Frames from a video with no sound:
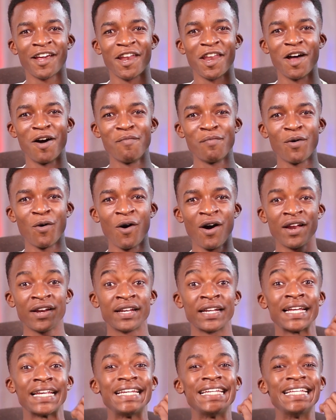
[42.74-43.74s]
Number
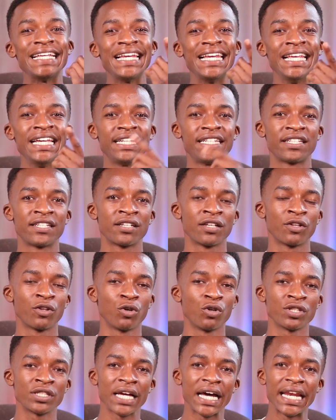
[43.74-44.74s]
one, delete
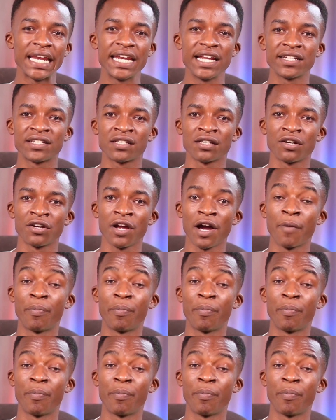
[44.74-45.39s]
those unnecessary